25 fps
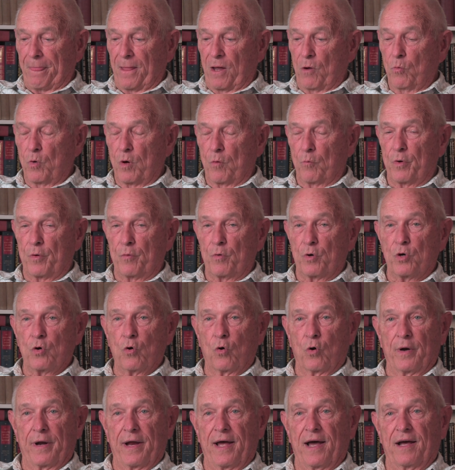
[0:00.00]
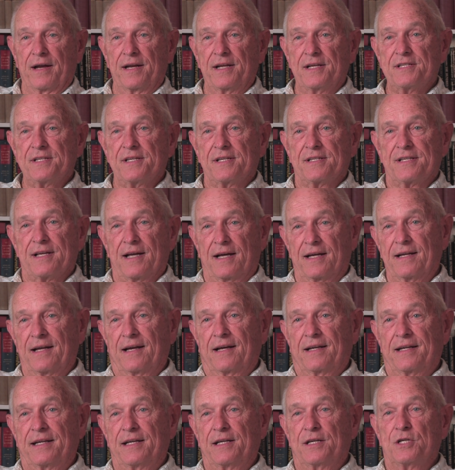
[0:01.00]
when we were going out, he says,
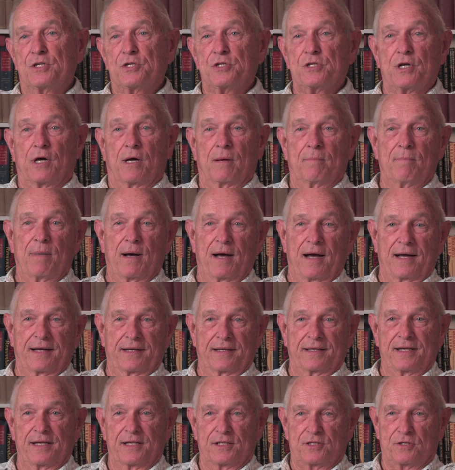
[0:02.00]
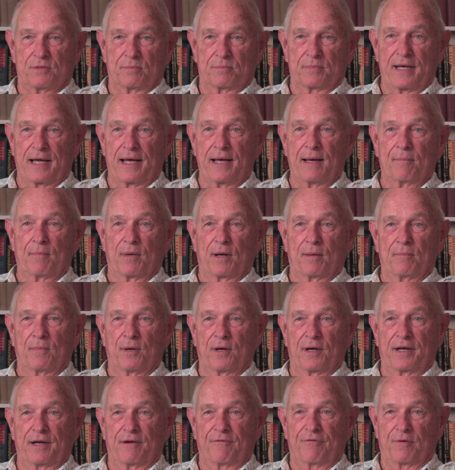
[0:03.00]
I need to stop by and get some gambling
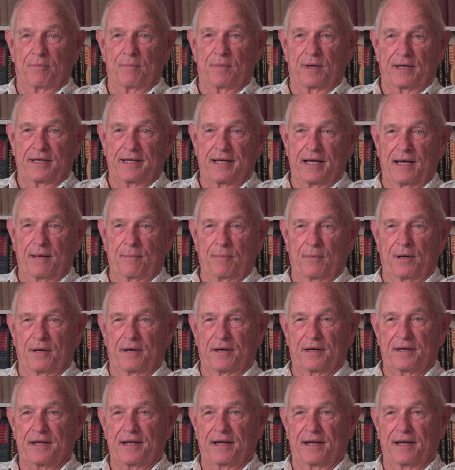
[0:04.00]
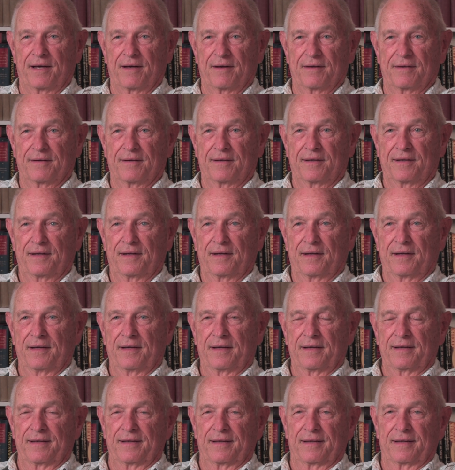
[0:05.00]
money from my gambling account.
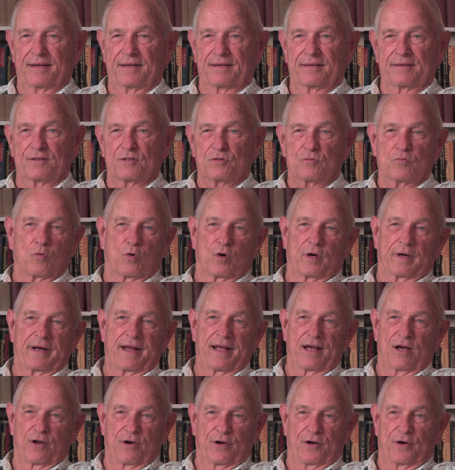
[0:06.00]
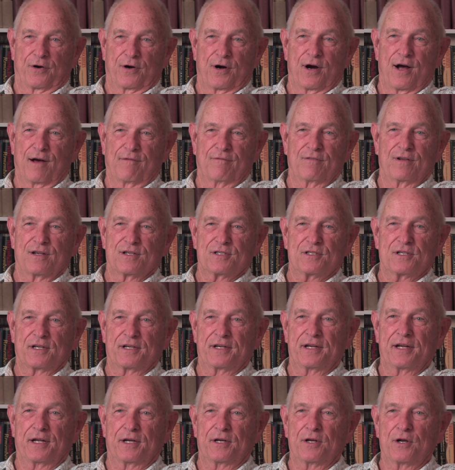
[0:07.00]
And it's one Eleanor
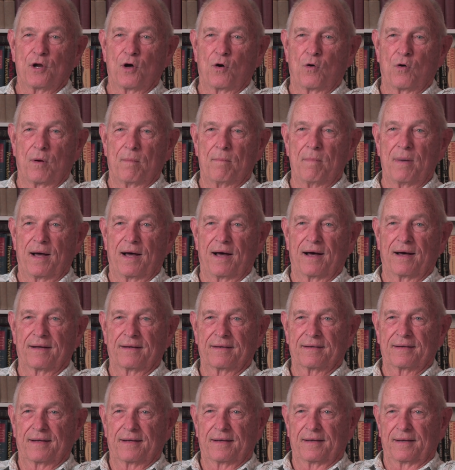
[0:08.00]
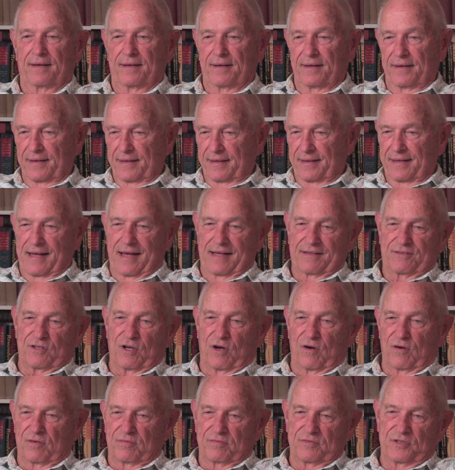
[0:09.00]
obviously didn't know about. And I
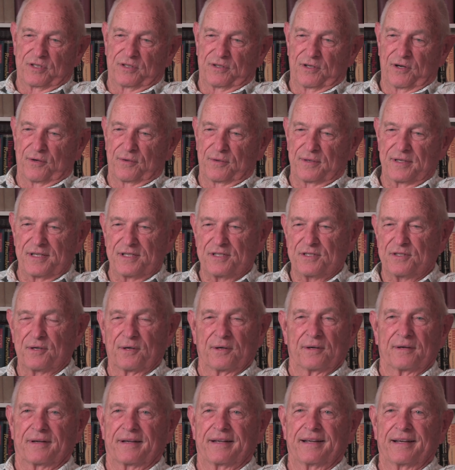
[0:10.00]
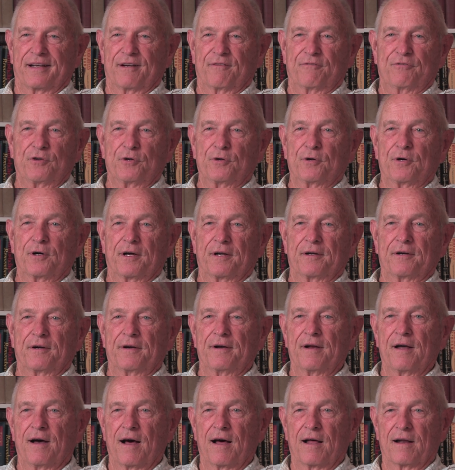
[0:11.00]
thought, he's going to get a few
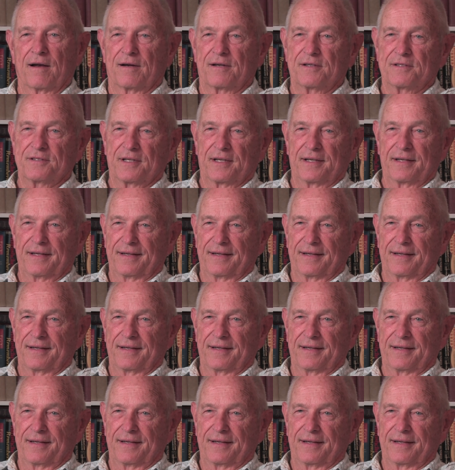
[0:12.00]
$100s.